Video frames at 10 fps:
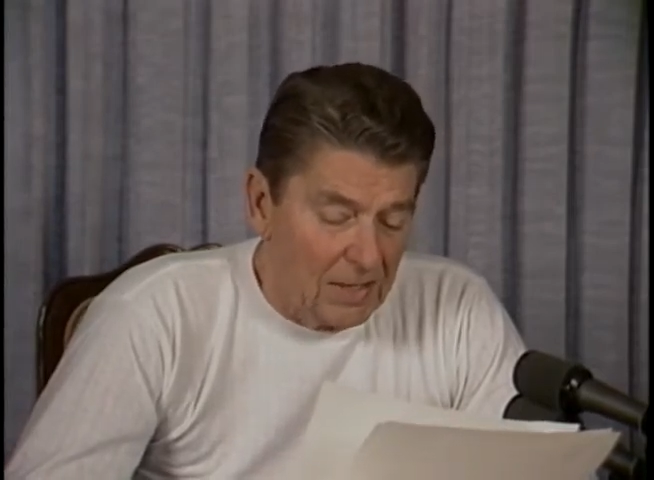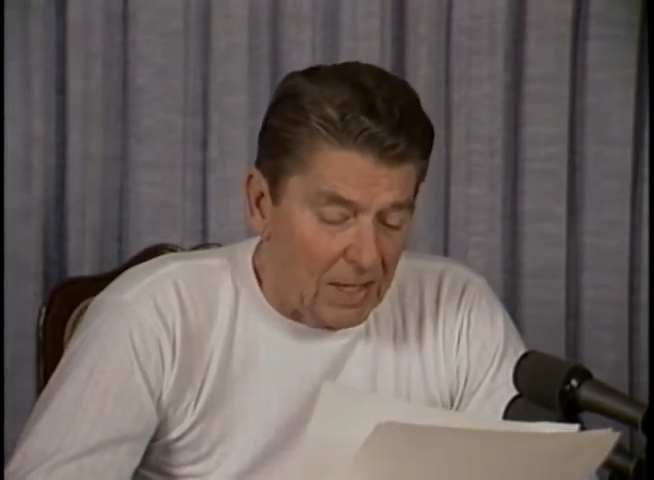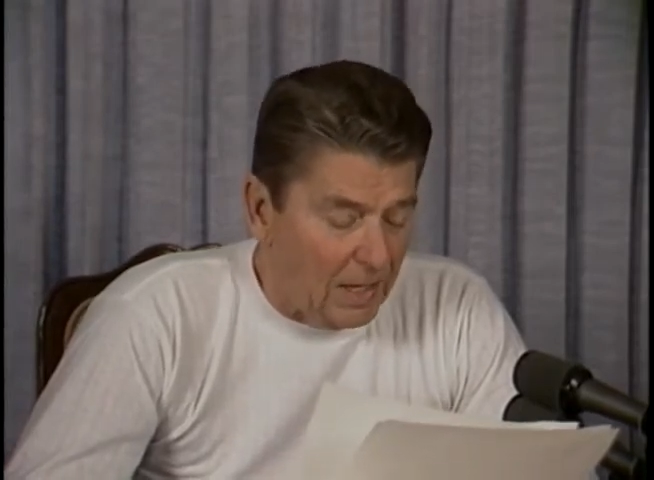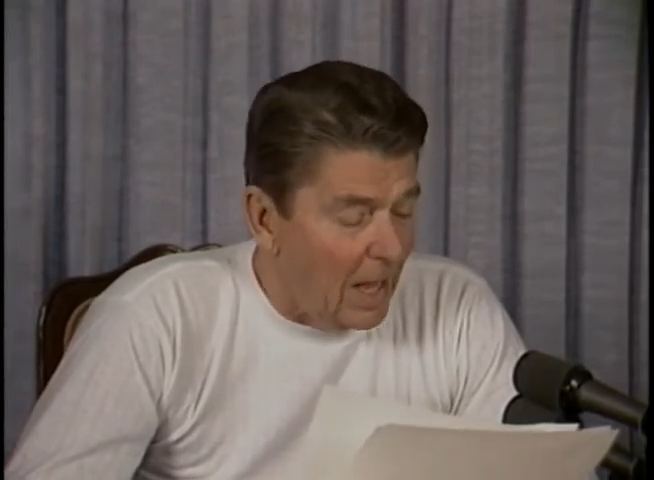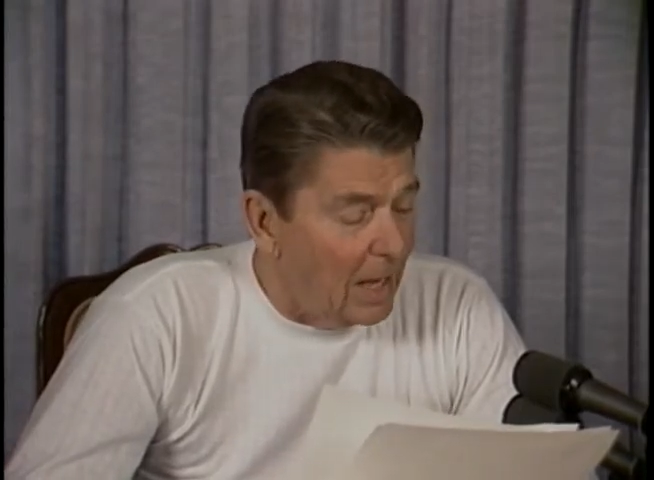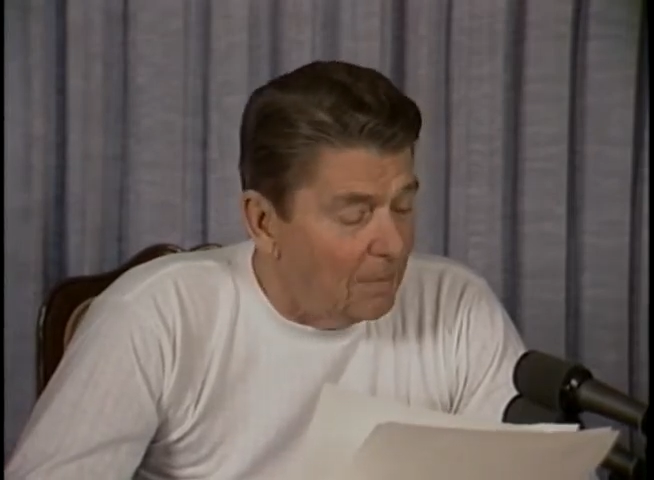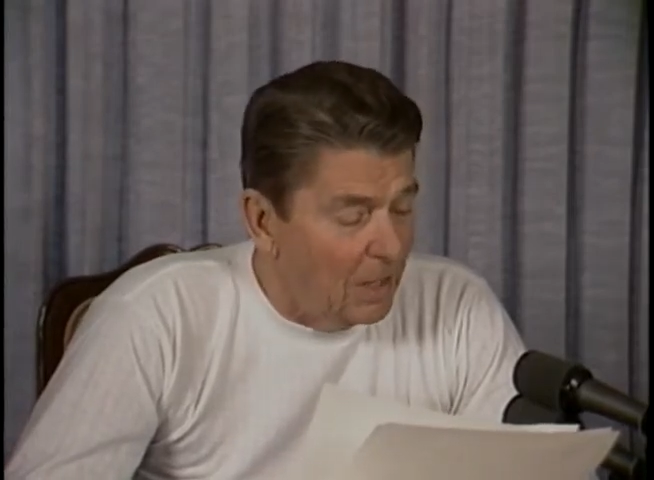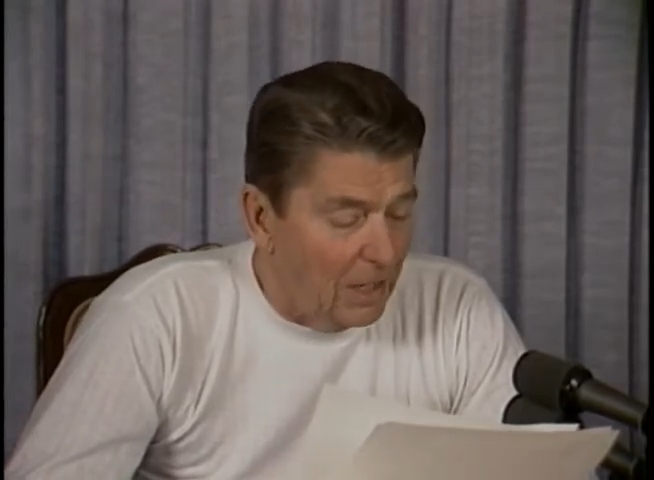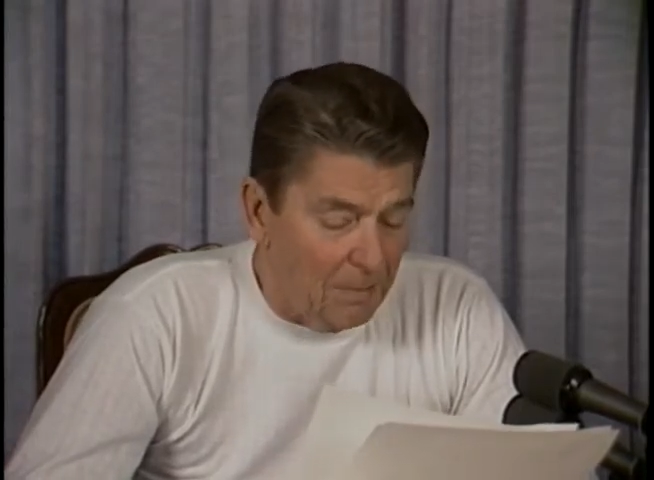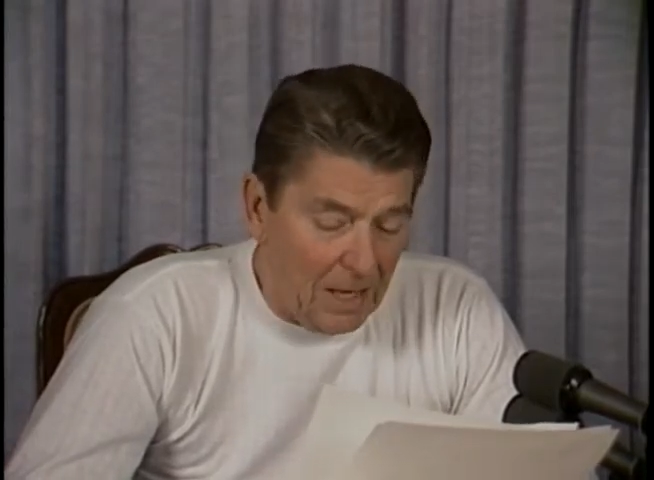than it had
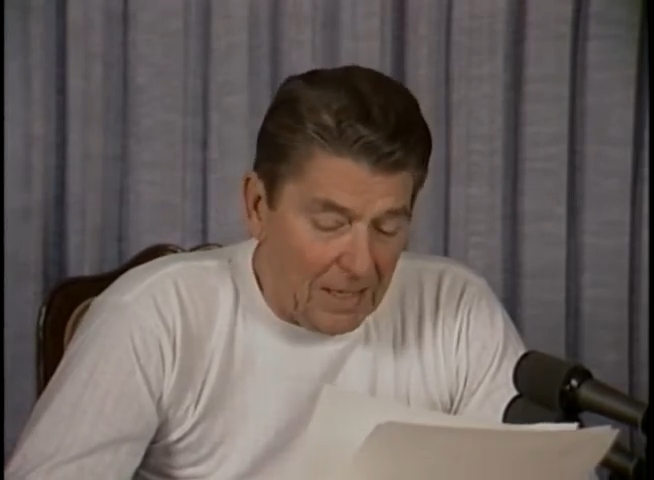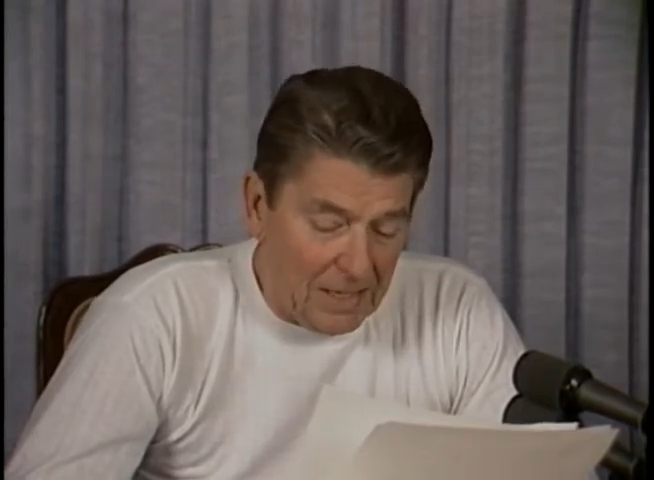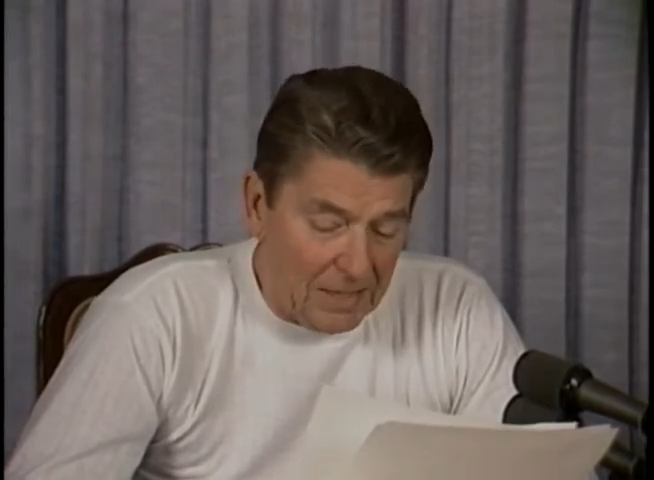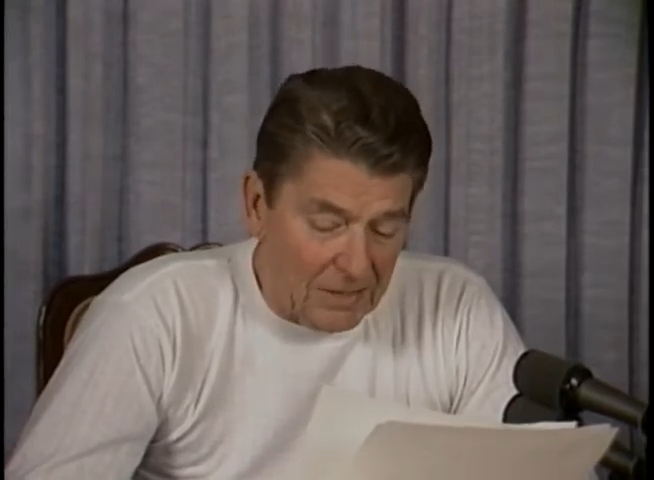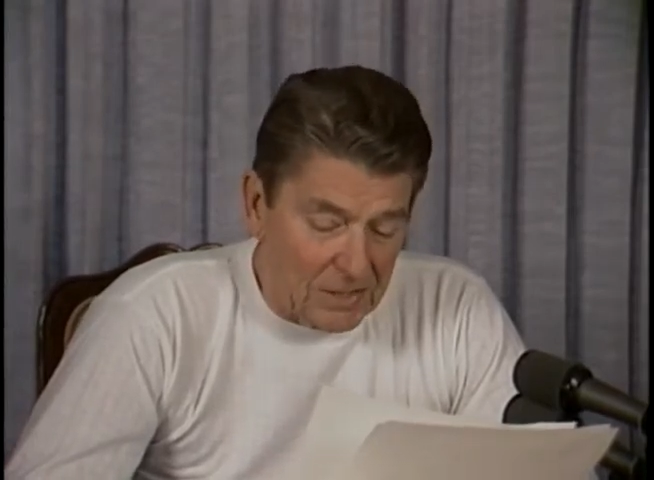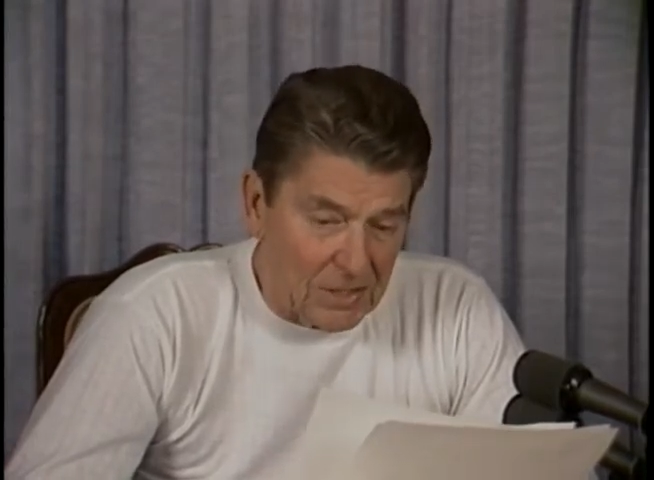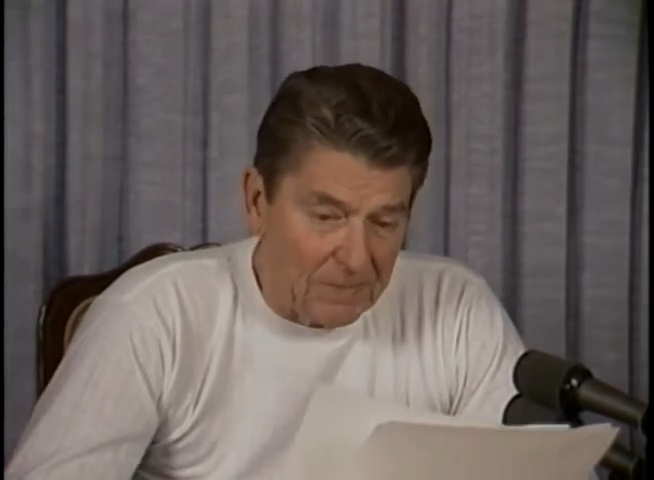been in many years.